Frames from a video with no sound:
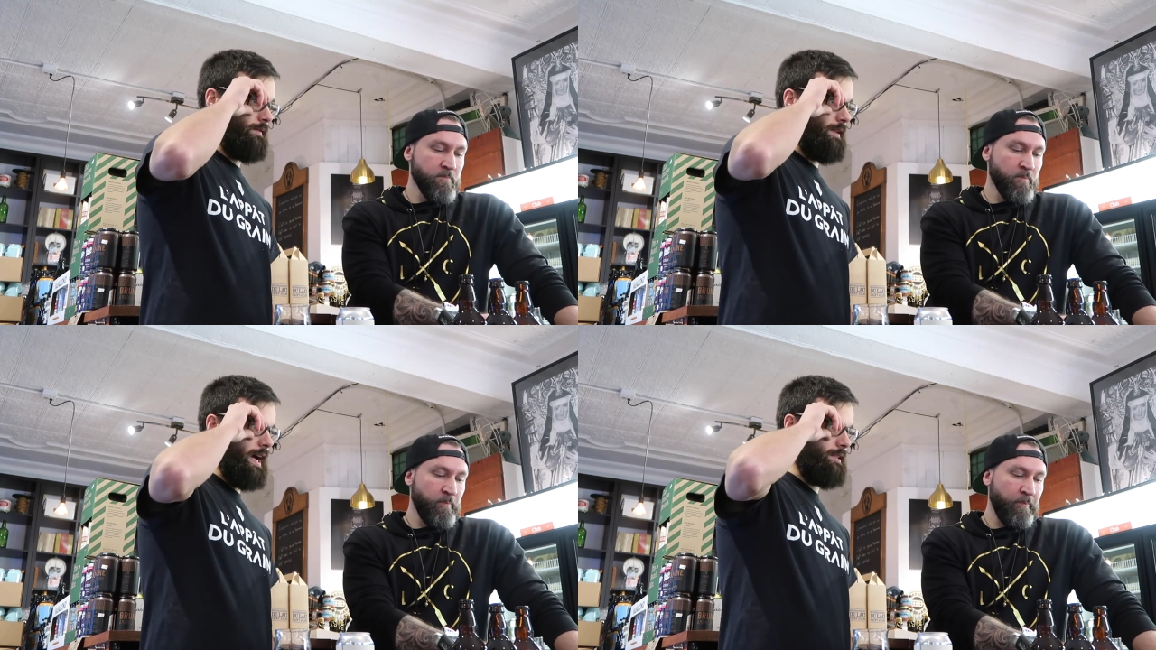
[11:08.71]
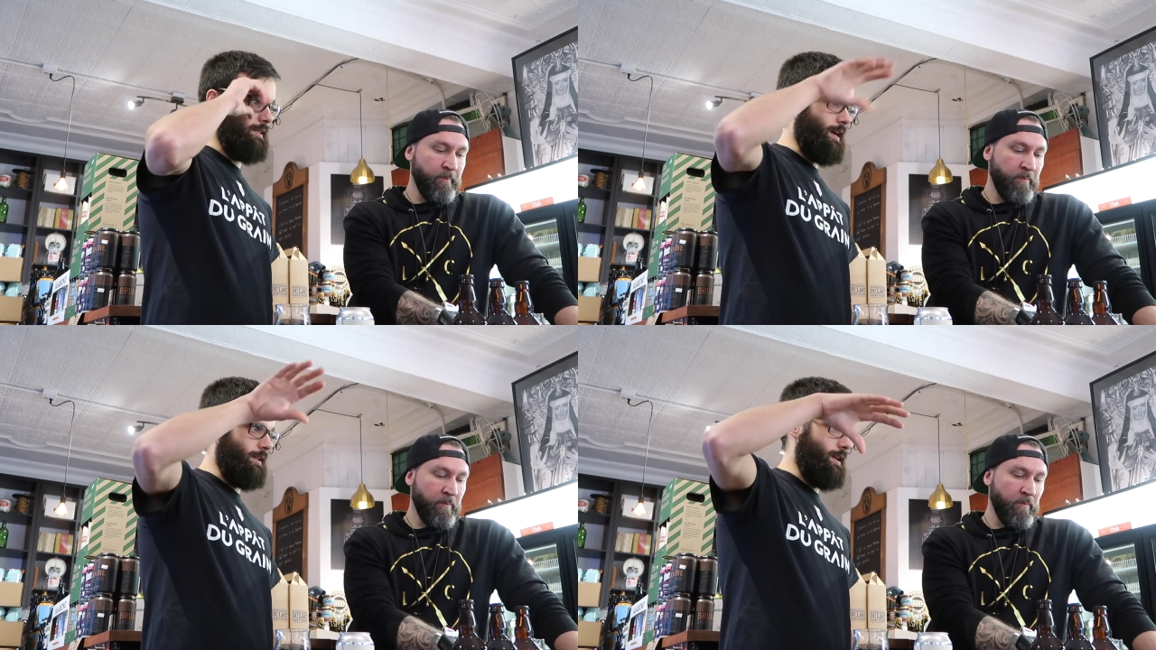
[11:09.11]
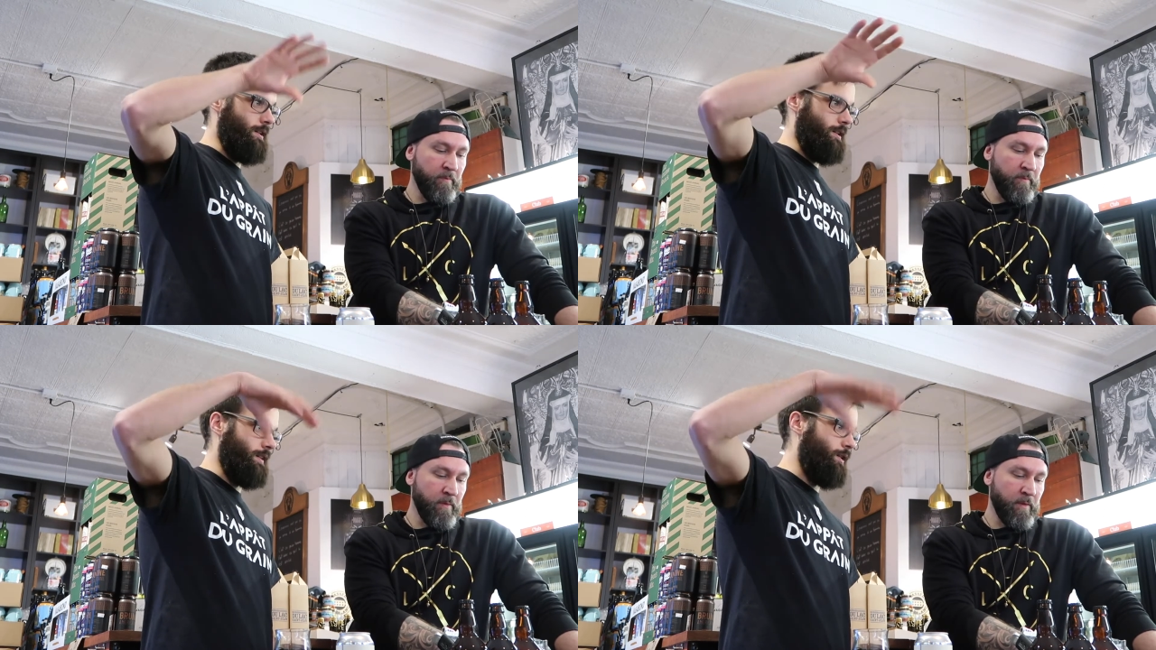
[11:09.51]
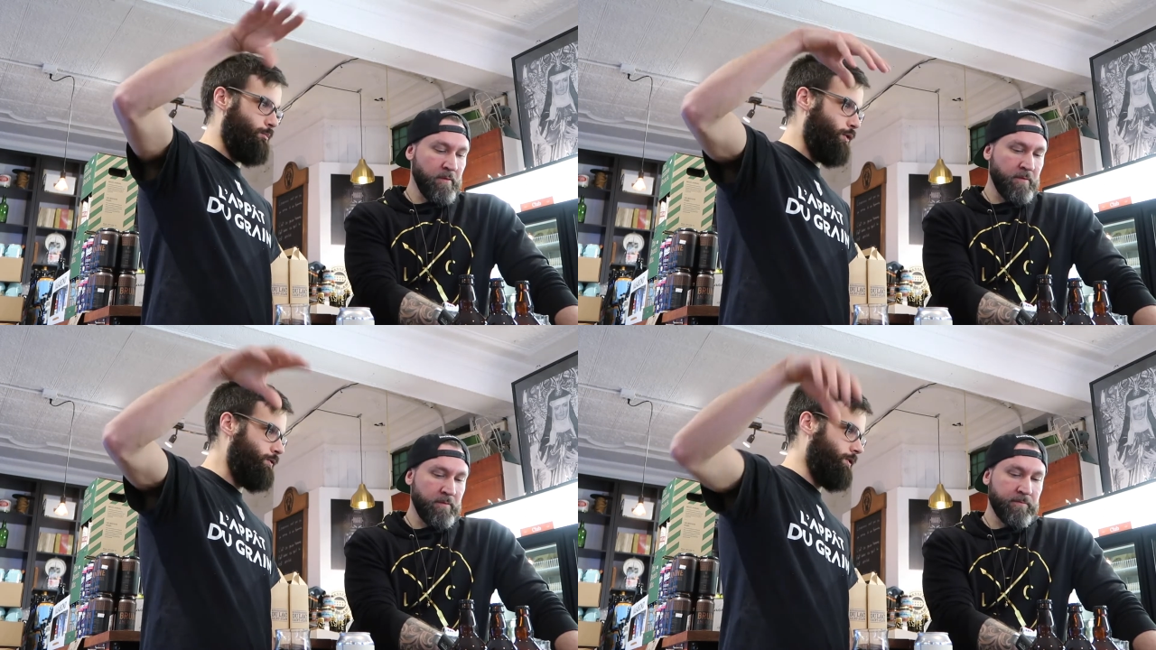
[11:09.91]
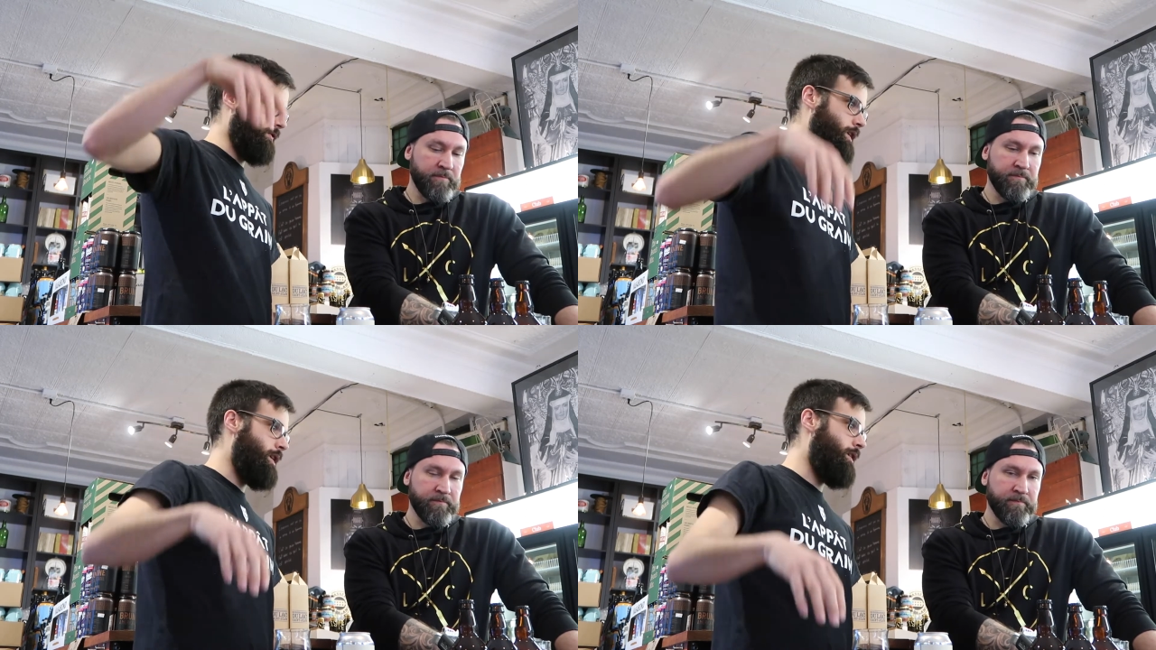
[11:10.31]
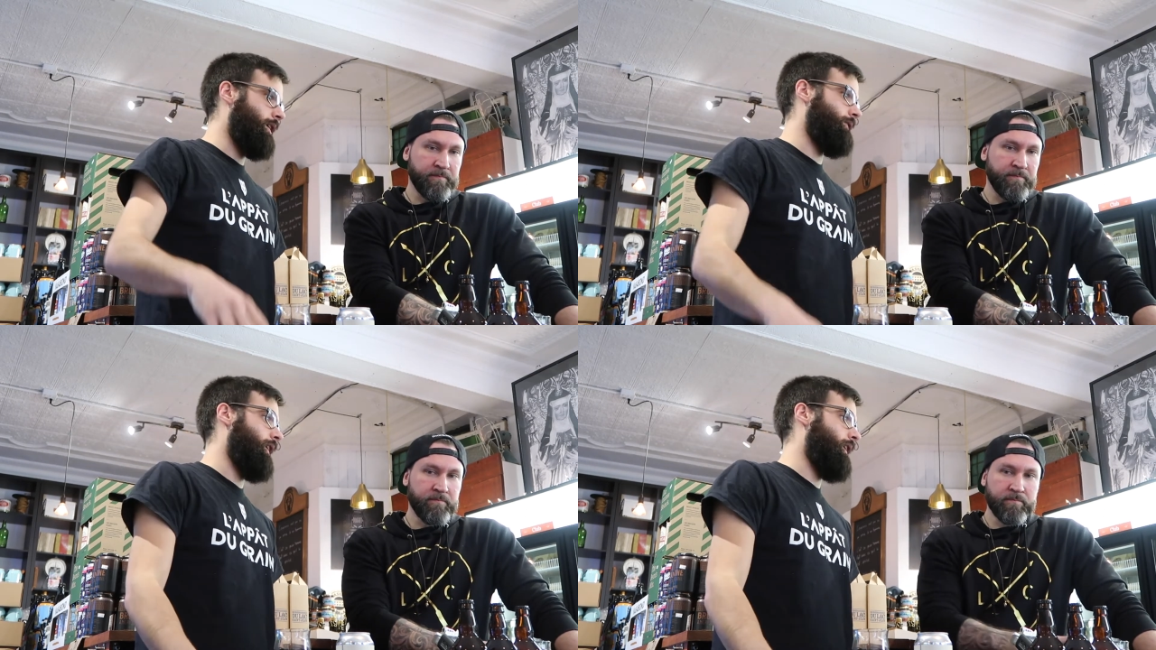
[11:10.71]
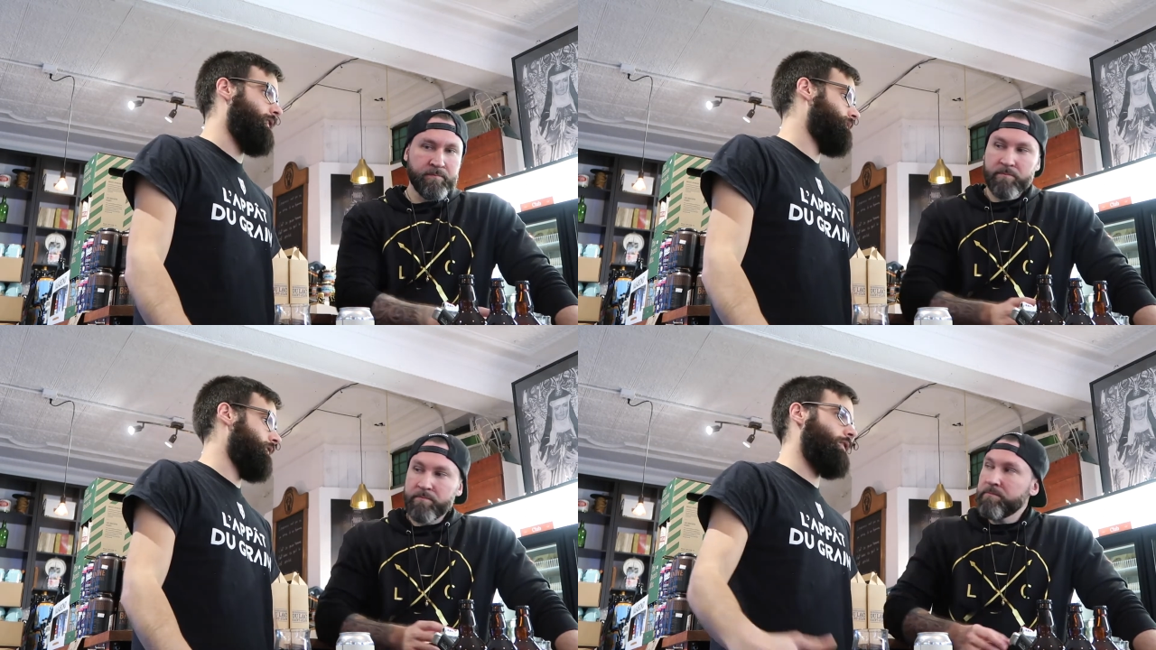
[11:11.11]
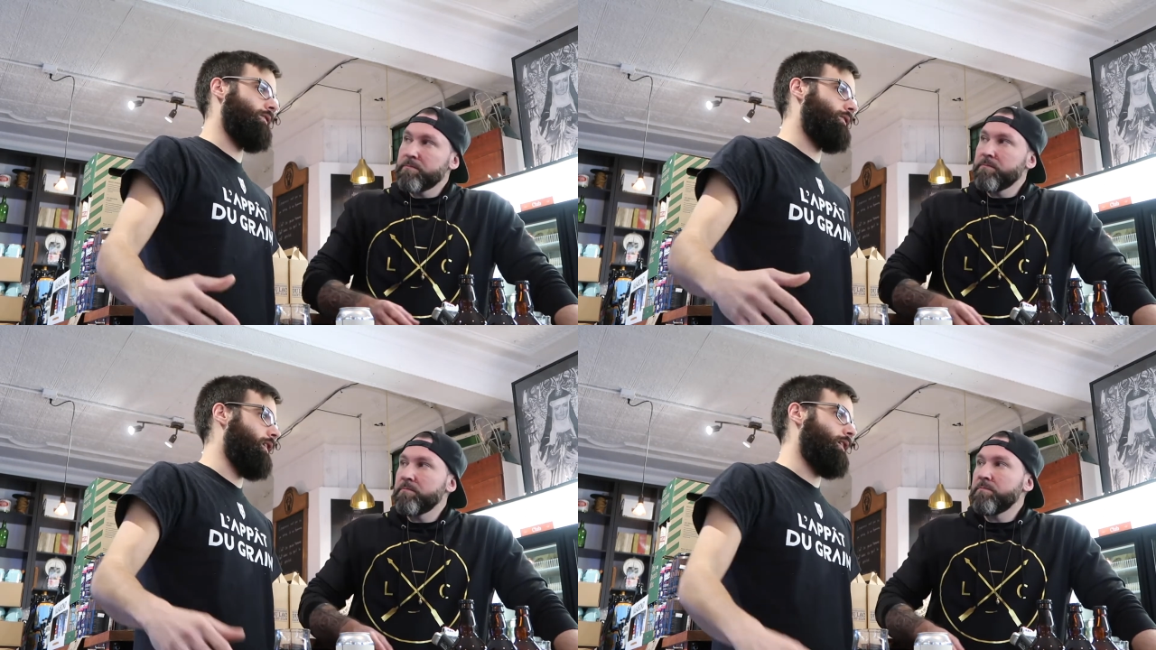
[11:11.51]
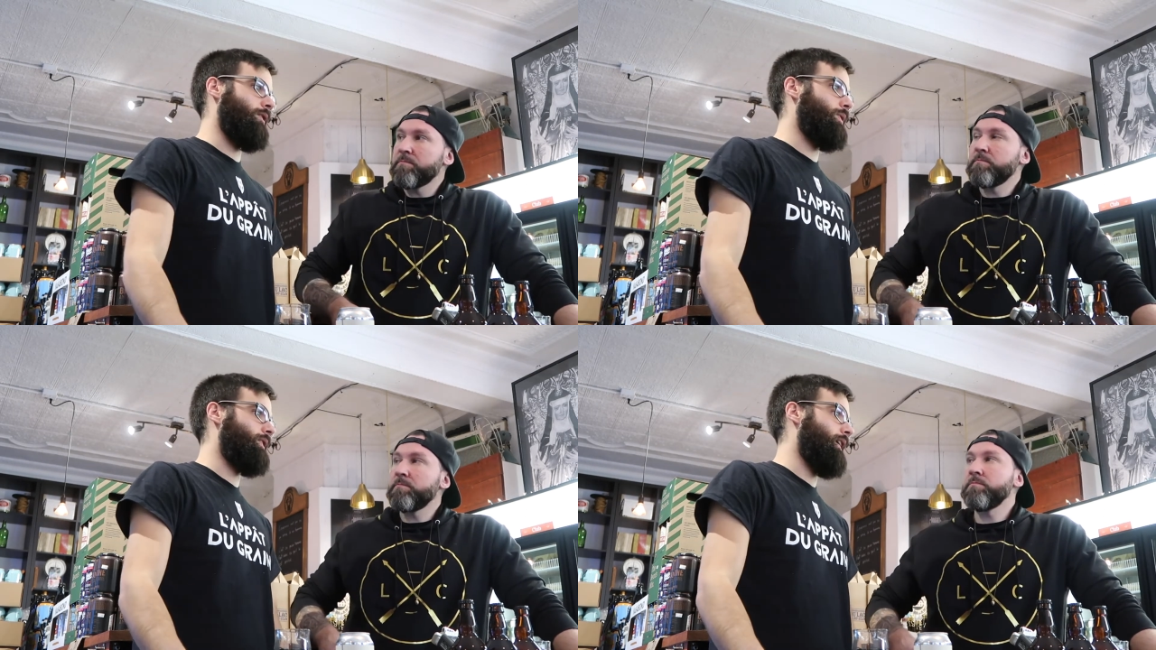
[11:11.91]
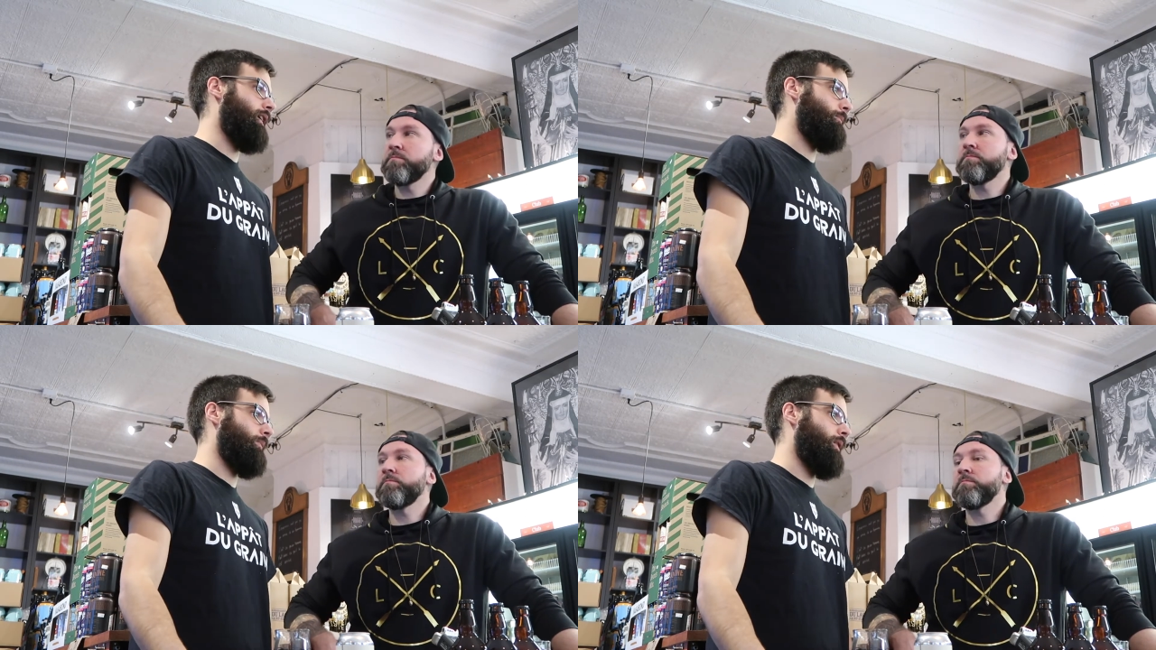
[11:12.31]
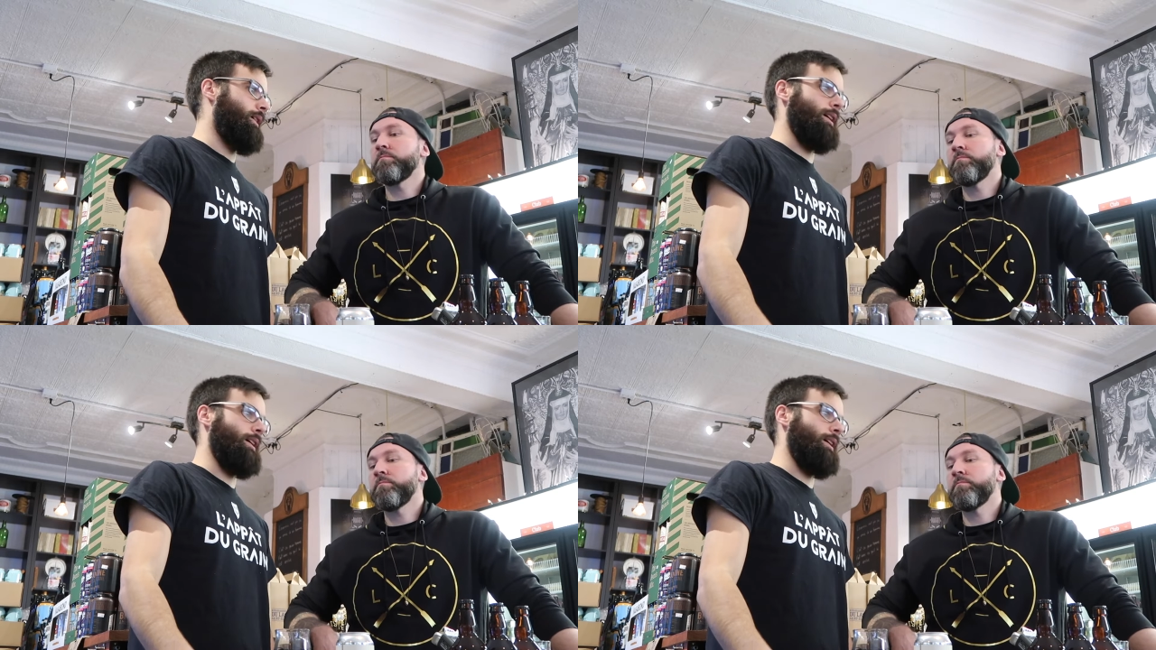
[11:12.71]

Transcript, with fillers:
Speaker 1: they had like their their booth over there, and I started talking with them.